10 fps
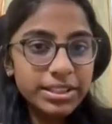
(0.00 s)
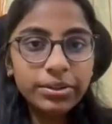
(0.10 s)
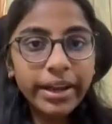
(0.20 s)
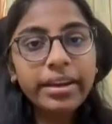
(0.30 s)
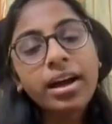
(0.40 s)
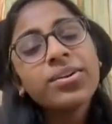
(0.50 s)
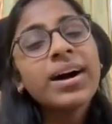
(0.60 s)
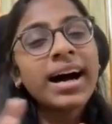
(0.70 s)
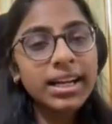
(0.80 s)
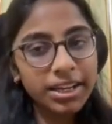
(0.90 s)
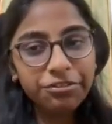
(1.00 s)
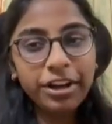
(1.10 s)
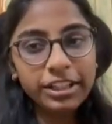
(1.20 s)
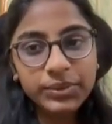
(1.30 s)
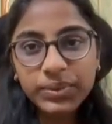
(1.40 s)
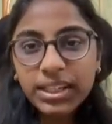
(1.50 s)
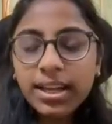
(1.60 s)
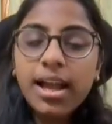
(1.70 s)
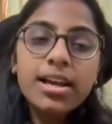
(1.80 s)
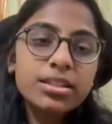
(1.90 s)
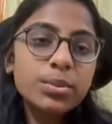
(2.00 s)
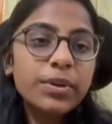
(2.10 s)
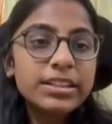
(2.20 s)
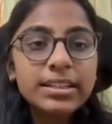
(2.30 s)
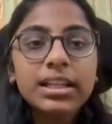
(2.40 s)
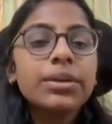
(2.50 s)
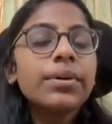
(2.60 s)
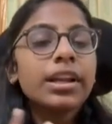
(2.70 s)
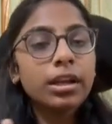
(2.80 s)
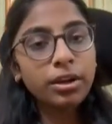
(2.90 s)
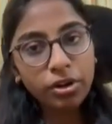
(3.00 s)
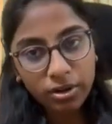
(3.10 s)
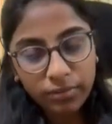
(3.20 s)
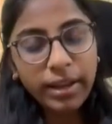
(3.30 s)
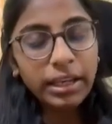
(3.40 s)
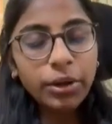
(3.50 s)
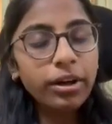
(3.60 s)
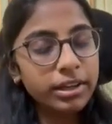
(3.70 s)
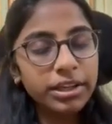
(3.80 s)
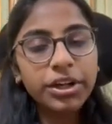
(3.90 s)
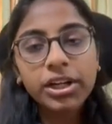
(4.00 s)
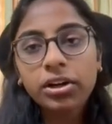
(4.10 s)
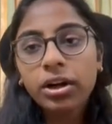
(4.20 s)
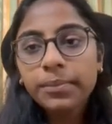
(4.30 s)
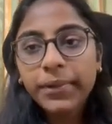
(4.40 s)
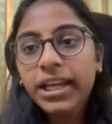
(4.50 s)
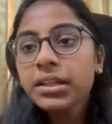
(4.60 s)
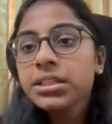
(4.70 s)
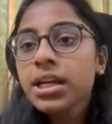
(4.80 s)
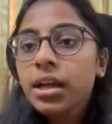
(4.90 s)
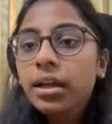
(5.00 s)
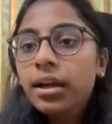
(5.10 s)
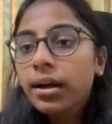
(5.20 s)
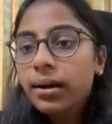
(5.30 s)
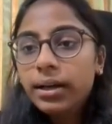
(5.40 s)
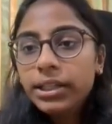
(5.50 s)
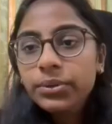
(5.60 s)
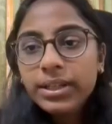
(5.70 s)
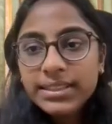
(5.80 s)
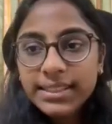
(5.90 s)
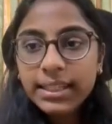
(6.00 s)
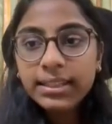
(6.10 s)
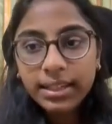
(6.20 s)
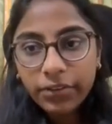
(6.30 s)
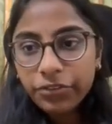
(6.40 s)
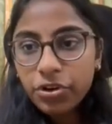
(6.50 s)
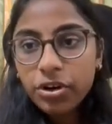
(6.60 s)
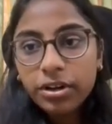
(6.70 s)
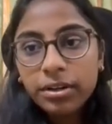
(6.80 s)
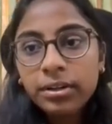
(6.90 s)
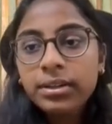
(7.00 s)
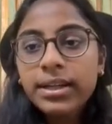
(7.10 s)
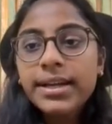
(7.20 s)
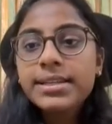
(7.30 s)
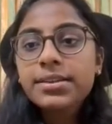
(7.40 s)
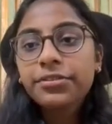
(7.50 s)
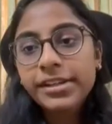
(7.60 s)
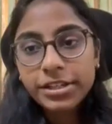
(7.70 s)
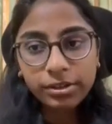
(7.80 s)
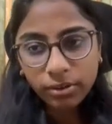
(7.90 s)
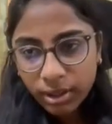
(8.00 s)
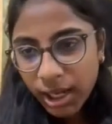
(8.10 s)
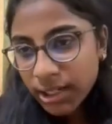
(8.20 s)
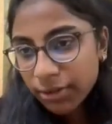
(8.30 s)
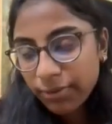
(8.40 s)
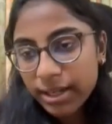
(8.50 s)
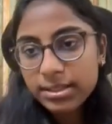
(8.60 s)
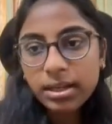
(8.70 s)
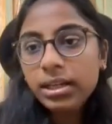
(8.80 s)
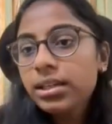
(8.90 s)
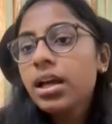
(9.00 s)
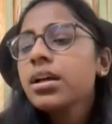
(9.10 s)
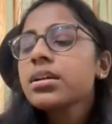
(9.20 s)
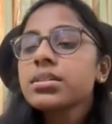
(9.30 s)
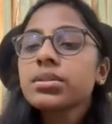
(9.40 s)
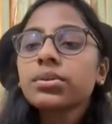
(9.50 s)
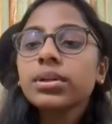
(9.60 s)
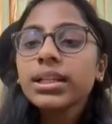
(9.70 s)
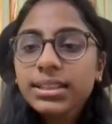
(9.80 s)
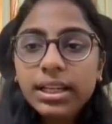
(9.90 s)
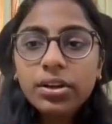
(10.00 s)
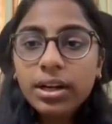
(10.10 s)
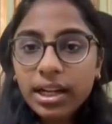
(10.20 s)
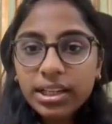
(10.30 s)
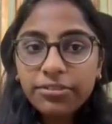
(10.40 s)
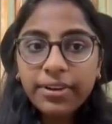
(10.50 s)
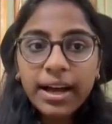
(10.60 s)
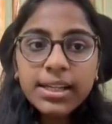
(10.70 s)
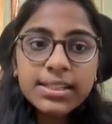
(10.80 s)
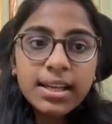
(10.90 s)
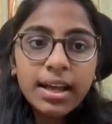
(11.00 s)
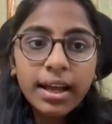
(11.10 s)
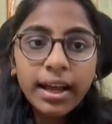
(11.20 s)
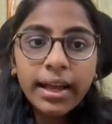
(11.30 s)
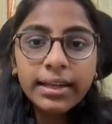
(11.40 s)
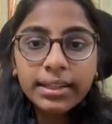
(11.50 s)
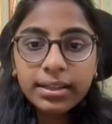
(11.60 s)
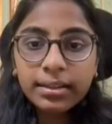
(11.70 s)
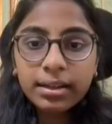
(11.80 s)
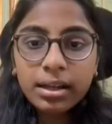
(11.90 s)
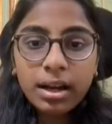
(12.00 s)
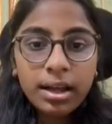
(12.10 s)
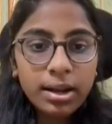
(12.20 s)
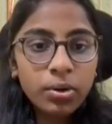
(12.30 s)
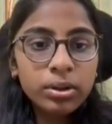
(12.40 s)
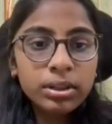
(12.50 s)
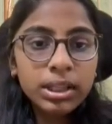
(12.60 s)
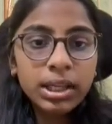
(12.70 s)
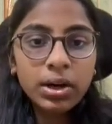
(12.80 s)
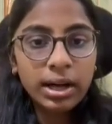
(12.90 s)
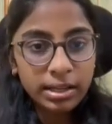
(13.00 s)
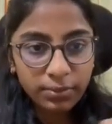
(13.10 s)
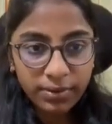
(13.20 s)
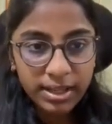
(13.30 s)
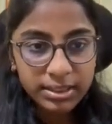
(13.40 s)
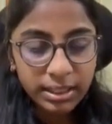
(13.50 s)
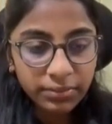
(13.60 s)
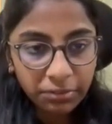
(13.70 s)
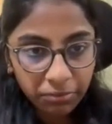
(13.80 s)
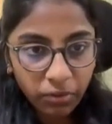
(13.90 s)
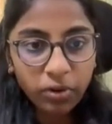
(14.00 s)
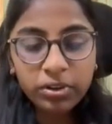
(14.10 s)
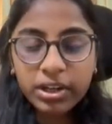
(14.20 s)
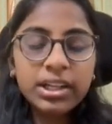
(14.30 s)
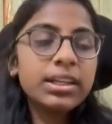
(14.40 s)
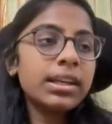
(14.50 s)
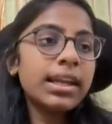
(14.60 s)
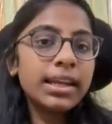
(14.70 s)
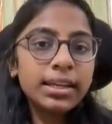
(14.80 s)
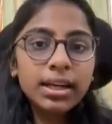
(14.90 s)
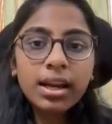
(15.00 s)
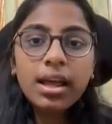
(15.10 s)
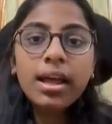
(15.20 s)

look at how artifacts work. So basically, when you're in your Claude page, you can see in the left corner there is a feature called artifacts, right? So let's click on artifacts, and here are all the artifacts that we've already created.